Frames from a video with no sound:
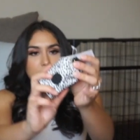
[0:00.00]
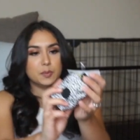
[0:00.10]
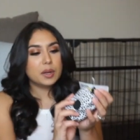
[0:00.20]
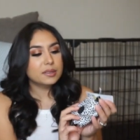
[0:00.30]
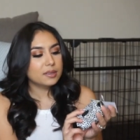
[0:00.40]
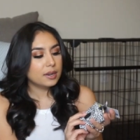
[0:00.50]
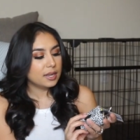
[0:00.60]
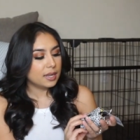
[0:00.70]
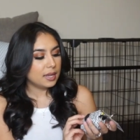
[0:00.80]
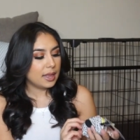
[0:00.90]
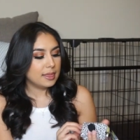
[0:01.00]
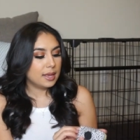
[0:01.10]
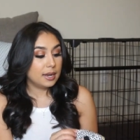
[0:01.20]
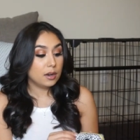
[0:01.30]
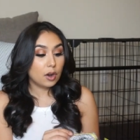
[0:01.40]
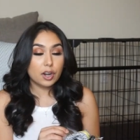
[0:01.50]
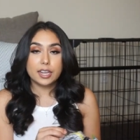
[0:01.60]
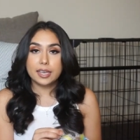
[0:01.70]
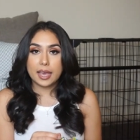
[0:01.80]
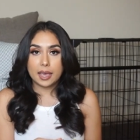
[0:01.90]
spots on it and then it
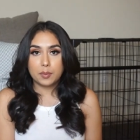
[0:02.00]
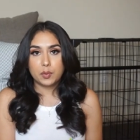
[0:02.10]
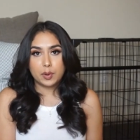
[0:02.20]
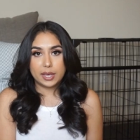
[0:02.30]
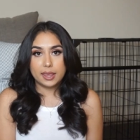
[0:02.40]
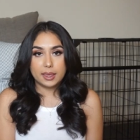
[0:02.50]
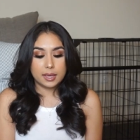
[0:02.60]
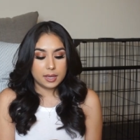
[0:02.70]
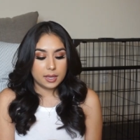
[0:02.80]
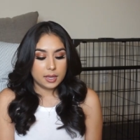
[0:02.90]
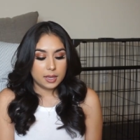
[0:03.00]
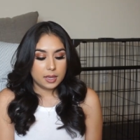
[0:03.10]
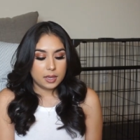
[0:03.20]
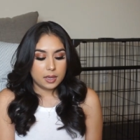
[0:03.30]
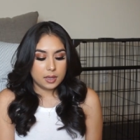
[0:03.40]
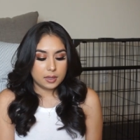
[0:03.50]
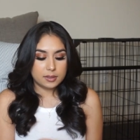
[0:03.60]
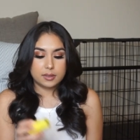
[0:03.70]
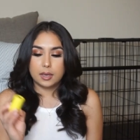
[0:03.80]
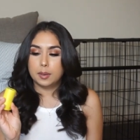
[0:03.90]
already came with
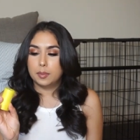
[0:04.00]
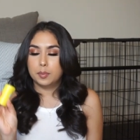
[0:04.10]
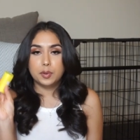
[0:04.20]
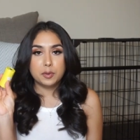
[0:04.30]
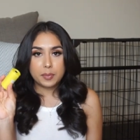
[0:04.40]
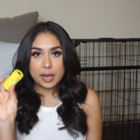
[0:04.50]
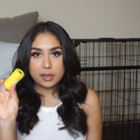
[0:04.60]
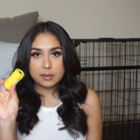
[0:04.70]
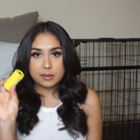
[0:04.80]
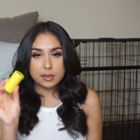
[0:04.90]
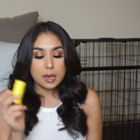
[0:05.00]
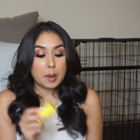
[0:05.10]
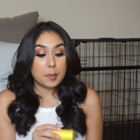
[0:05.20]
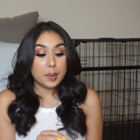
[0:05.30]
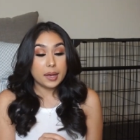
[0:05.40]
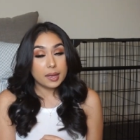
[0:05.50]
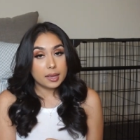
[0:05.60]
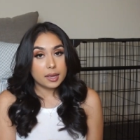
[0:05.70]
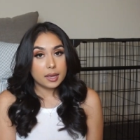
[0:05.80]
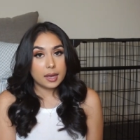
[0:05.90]
some poop bags
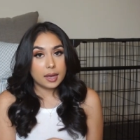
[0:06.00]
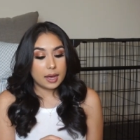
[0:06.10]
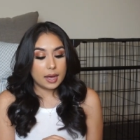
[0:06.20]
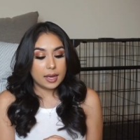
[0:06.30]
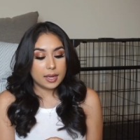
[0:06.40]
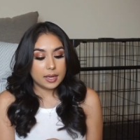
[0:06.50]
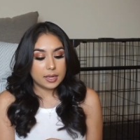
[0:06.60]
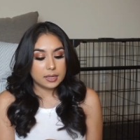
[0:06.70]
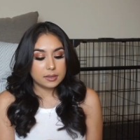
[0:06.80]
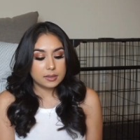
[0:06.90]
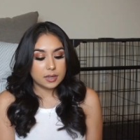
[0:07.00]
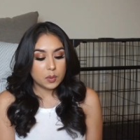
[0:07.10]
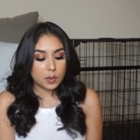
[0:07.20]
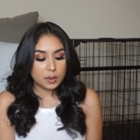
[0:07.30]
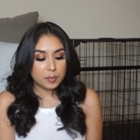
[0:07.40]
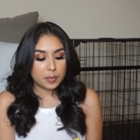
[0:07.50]
but I didn't want to